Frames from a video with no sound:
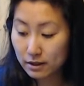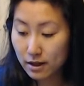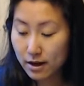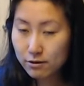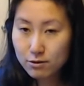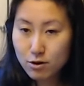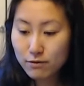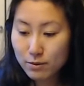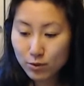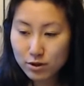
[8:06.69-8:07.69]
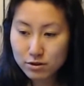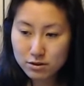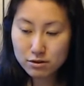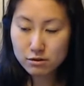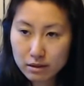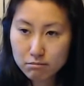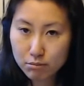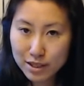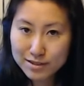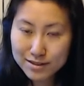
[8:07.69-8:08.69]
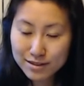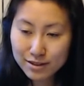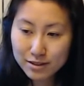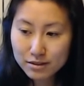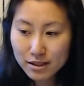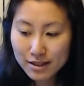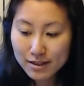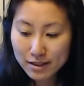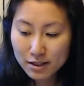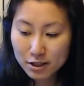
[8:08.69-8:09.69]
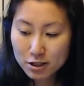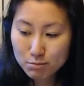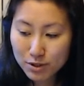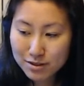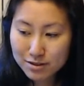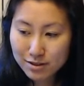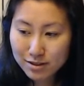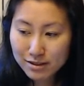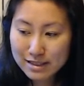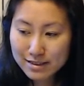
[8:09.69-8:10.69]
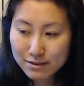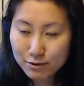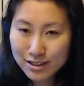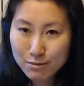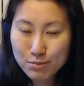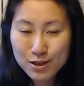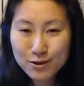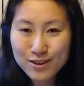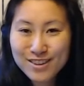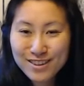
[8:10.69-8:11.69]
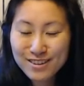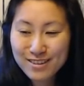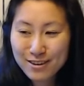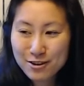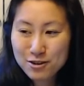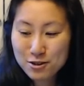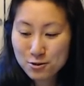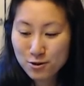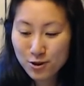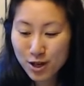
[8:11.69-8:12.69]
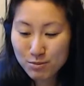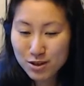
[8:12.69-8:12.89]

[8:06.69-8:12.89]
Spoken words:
I don't know if I want to do Buzzsaw, because Buzzsaw, he didn't really appear in the cartoon all that much.